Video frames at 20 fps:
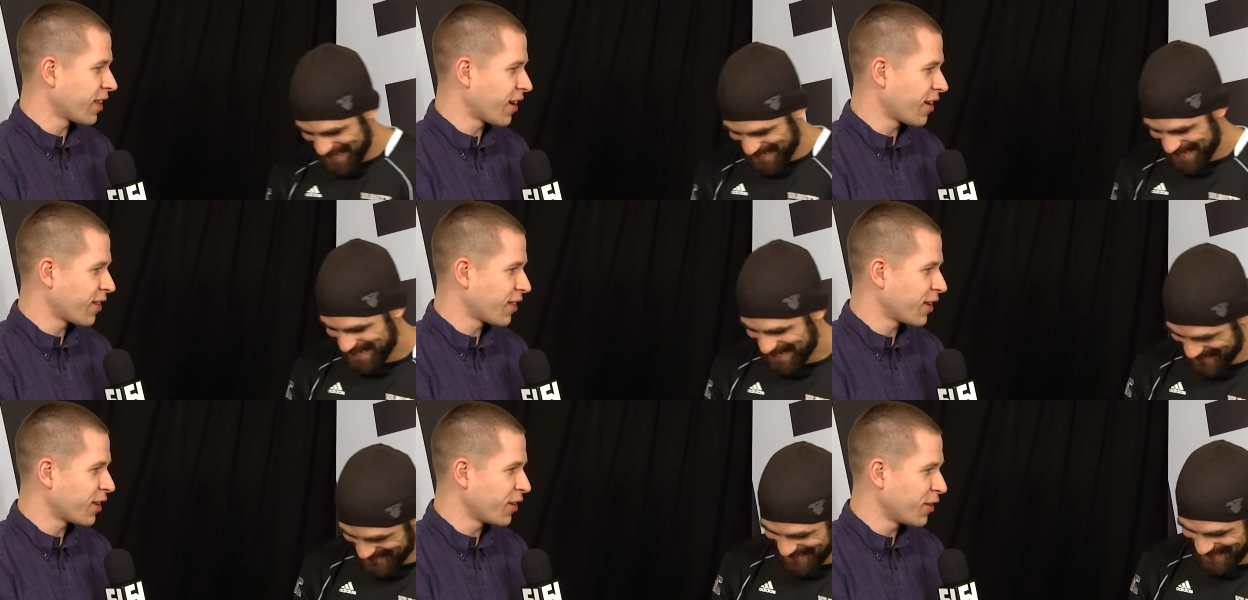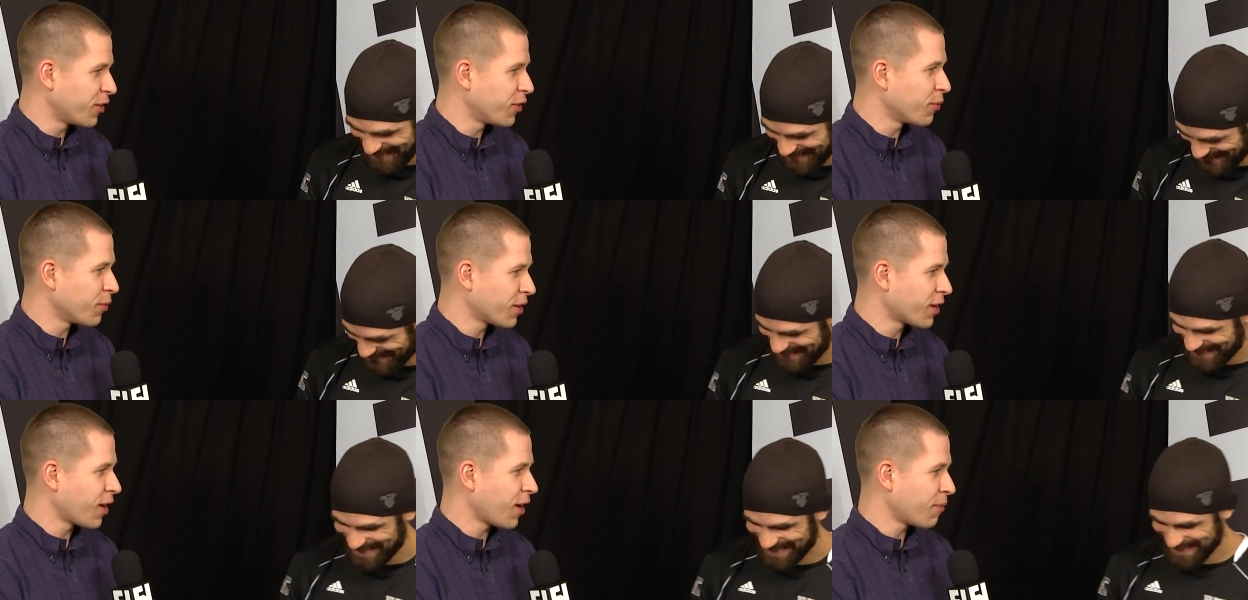Speaker 1: there that you knew
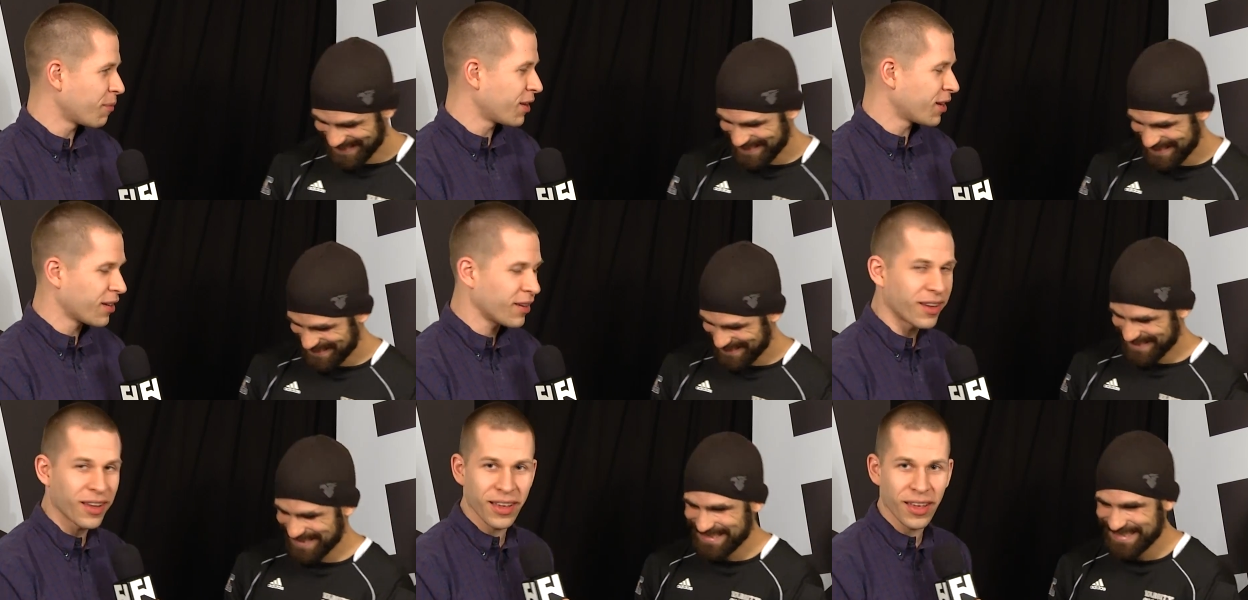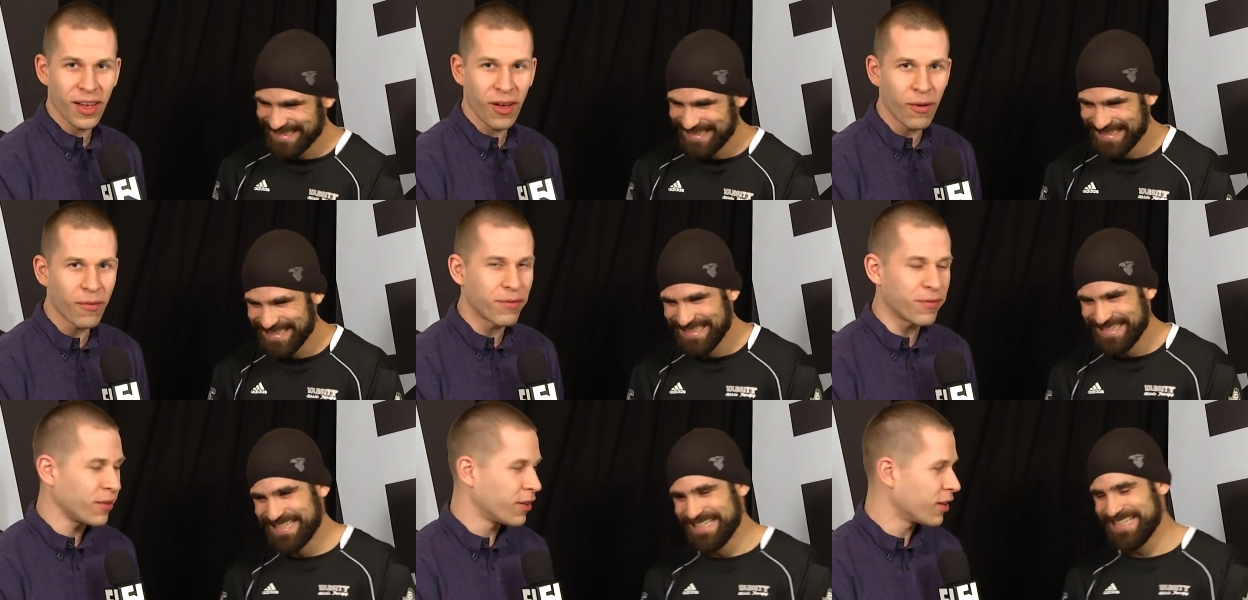would come in uh,
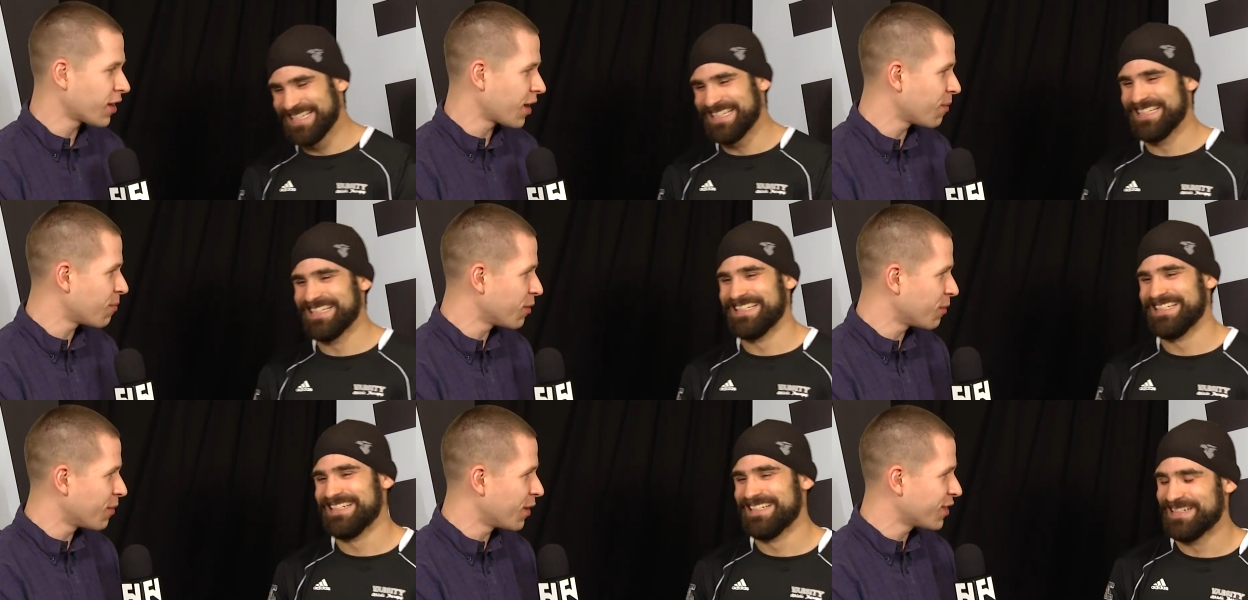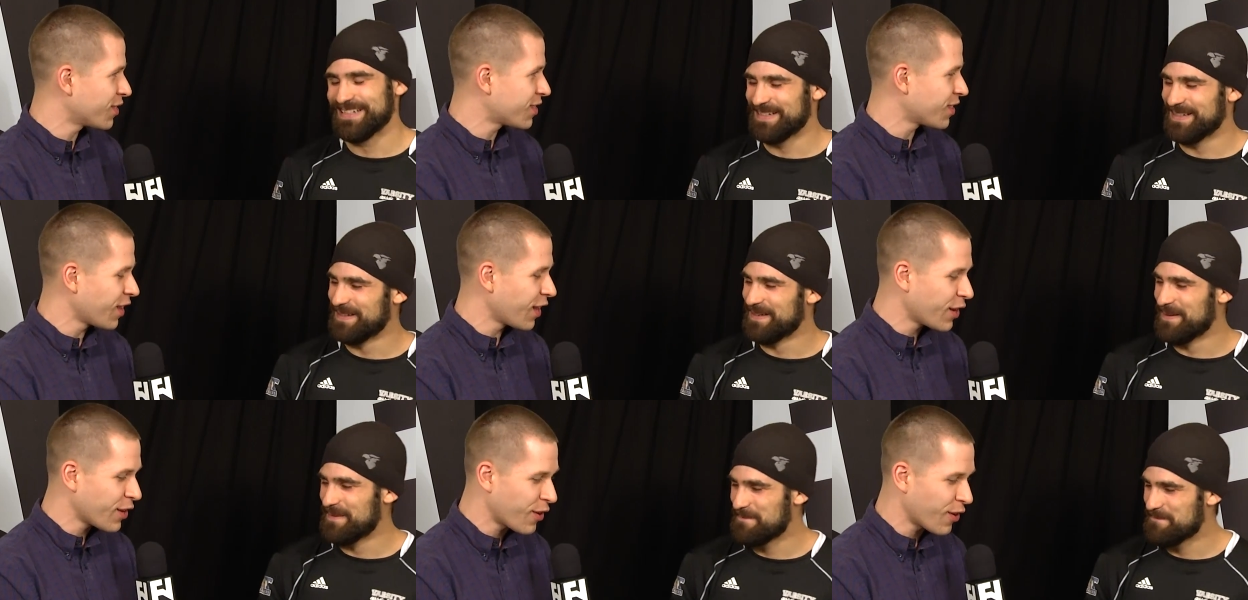helpful a couple months
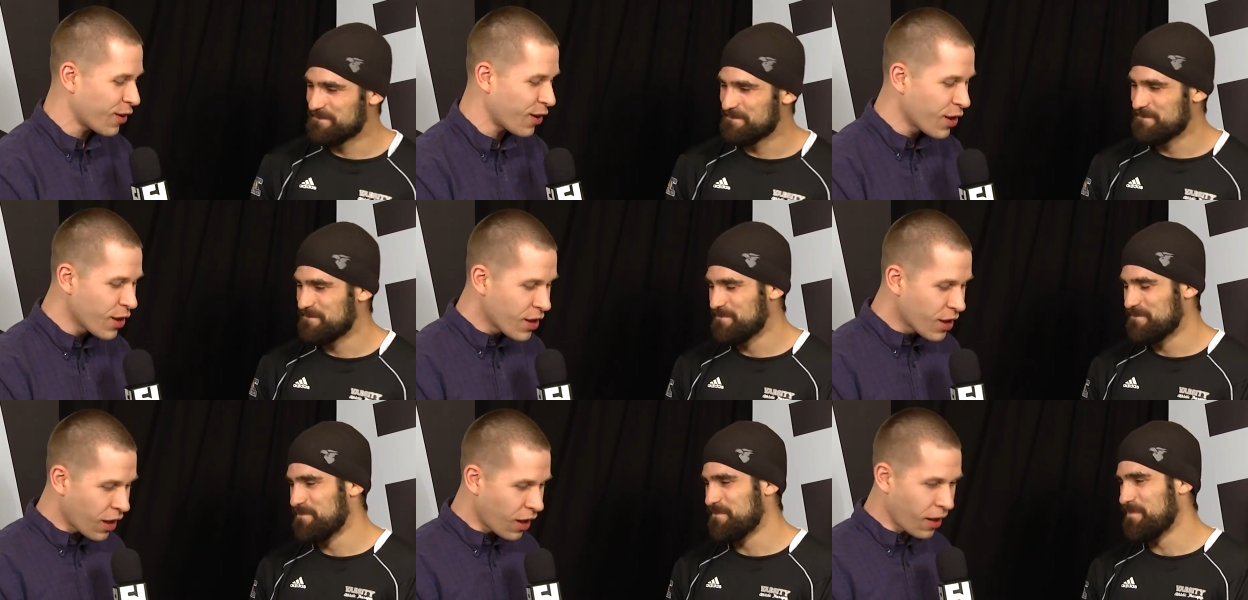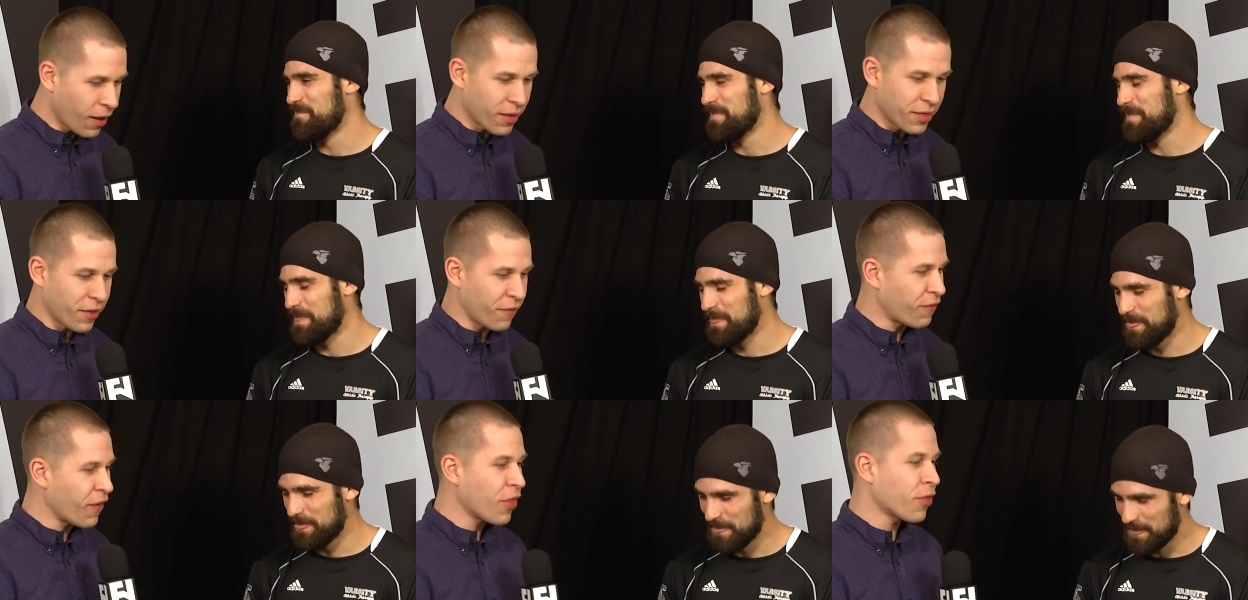later. Uh,
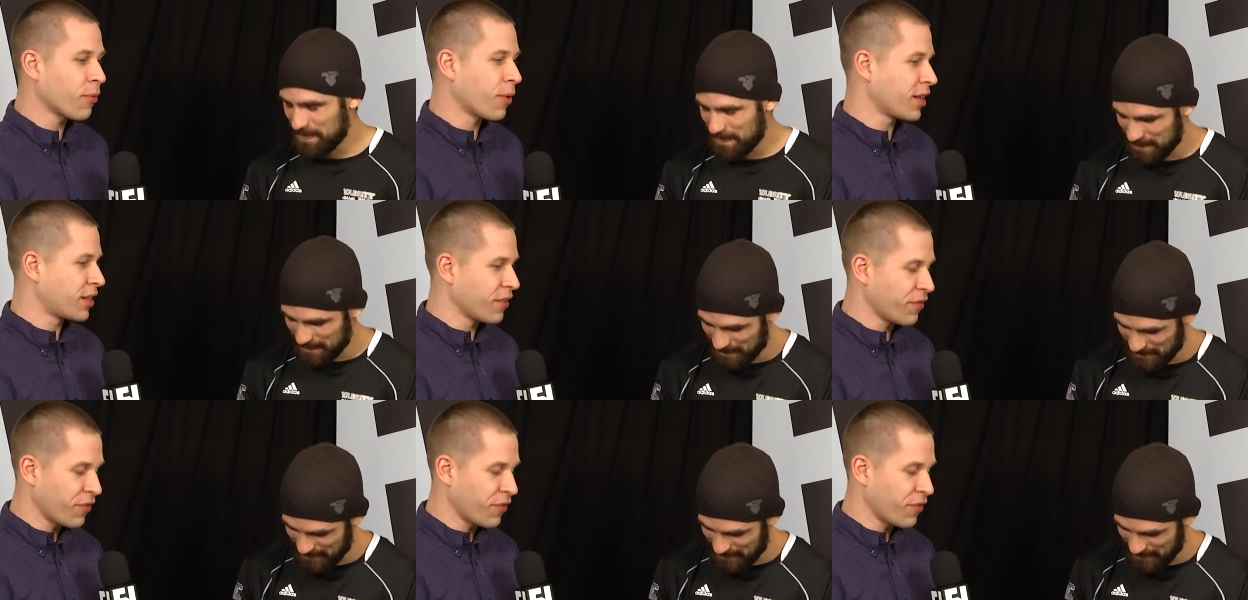the featherweight